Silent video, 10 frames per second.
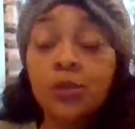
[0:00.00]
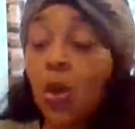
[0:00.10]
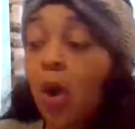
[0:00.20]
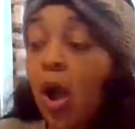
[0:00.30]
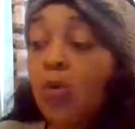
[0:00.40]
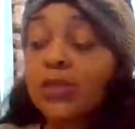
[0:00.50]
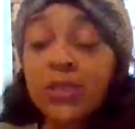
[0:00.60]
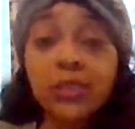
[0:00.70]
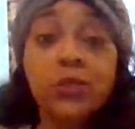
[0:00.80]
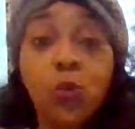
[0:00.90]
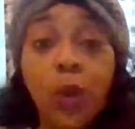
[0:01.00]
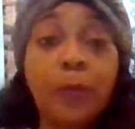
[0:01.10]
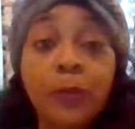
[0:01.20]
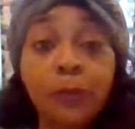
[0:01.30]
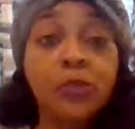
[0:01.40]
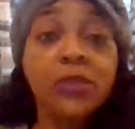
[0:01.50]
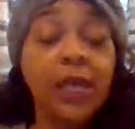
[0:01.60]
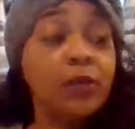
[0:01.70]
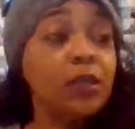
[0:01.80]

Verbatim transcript: don't always listen to what people say.